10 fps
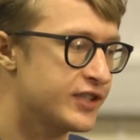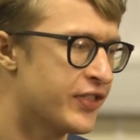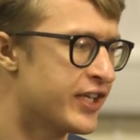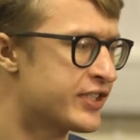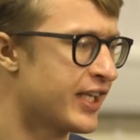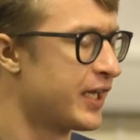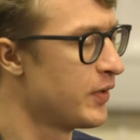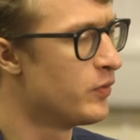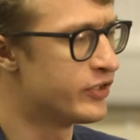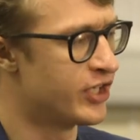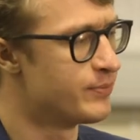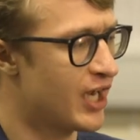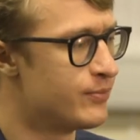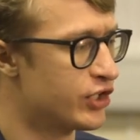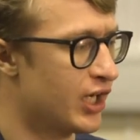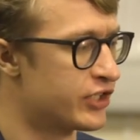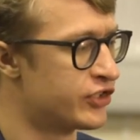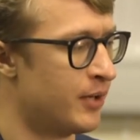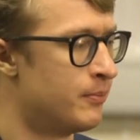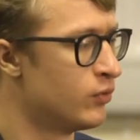there's like sometimes there are like
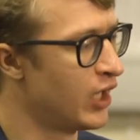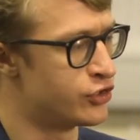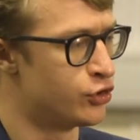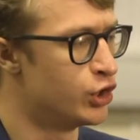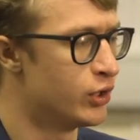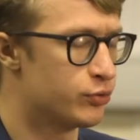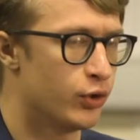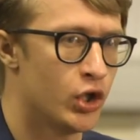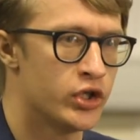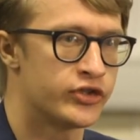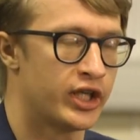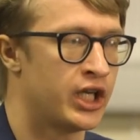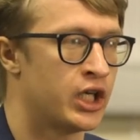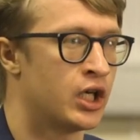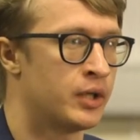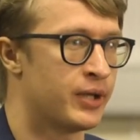some like juniorish roles in